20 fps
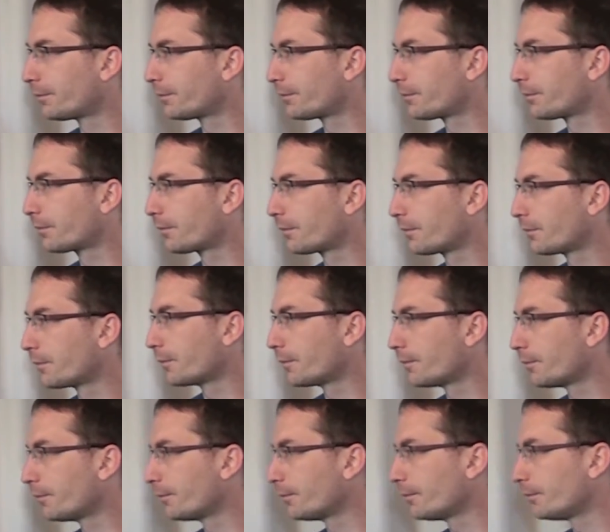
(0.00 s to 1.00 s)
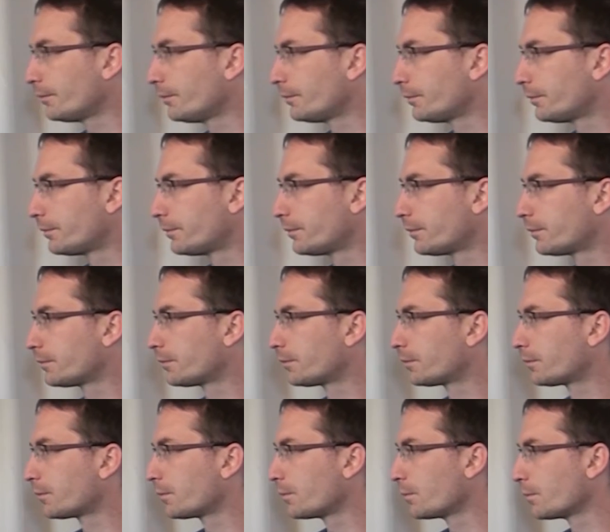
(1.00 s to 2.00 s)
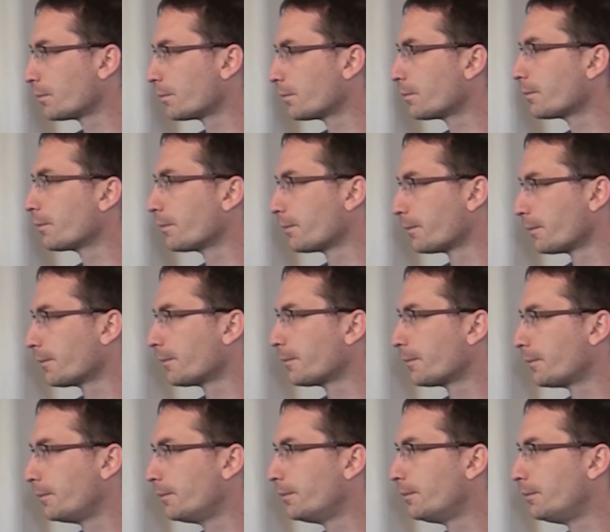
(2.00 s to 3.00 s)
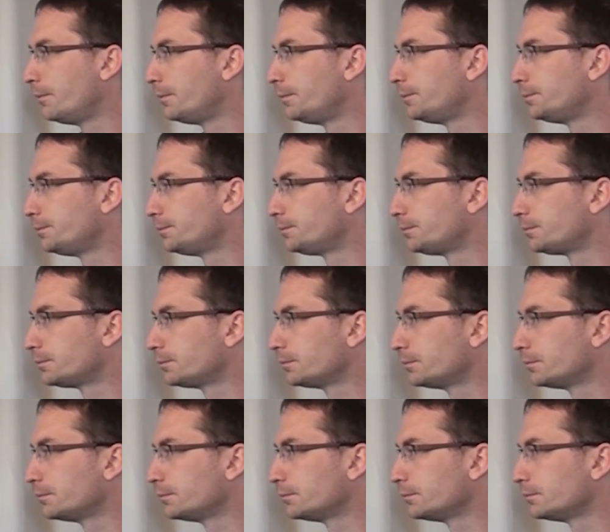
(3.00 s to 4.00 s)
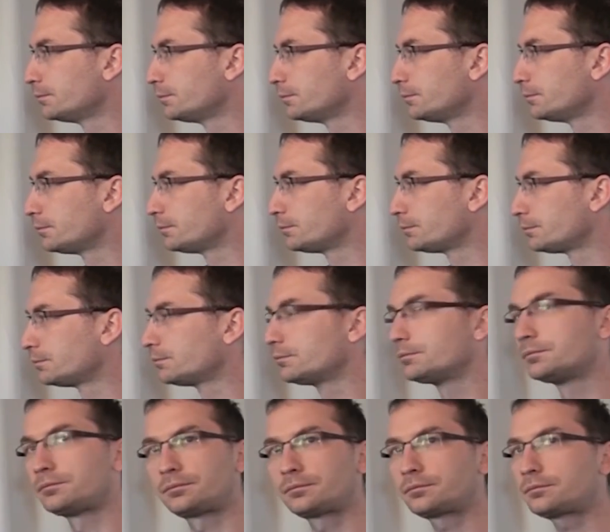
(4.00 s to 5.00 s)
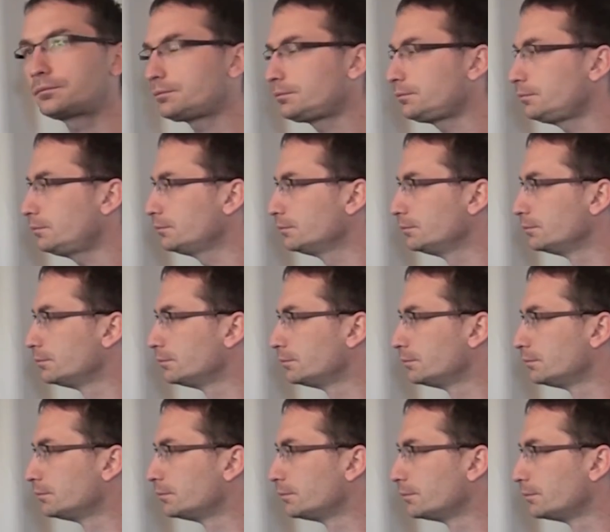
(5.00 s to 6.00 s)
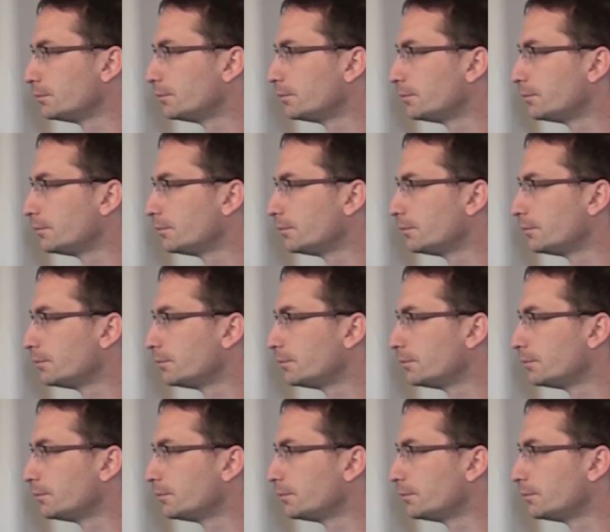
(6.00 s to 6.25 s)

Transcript: (not speaking)